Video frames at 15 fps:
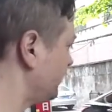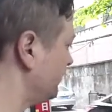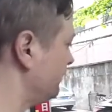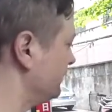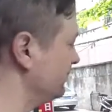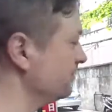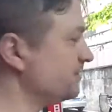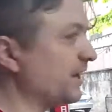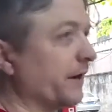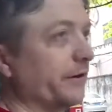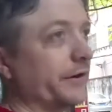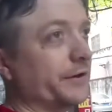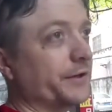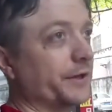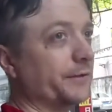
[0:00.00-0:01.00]
The new
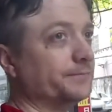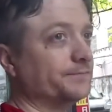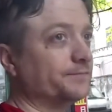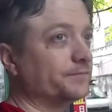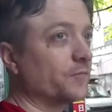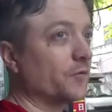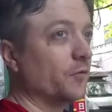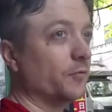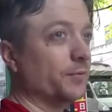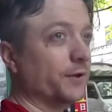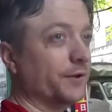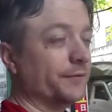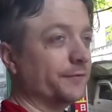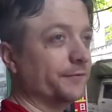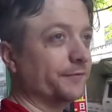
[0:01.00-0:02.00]
tire I get will
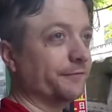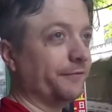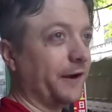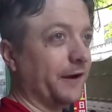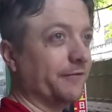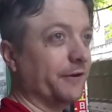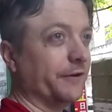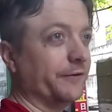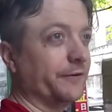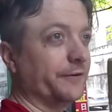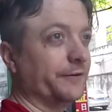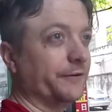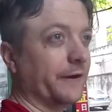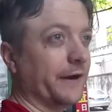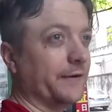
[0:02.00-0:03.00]
be 500
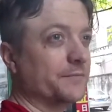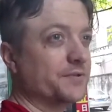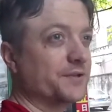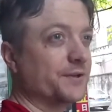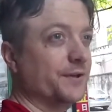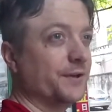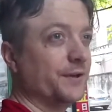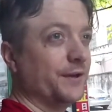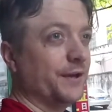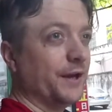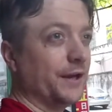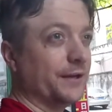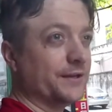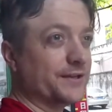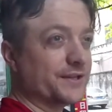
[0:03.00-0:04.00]
grams,
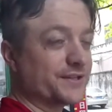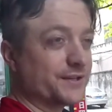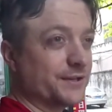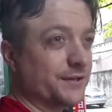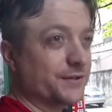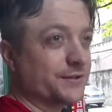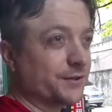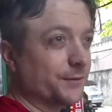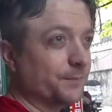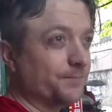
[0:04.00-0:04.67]
and it doesn't need a tube.